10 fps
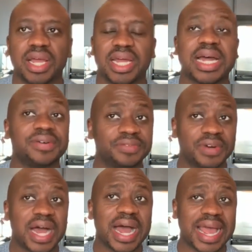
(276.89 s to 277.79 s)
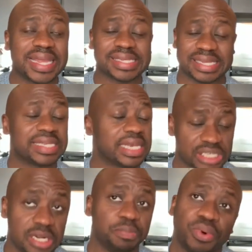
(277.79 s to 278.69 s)
And it's such
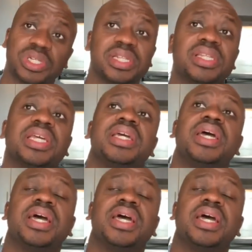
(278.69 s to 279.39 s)
an important thing.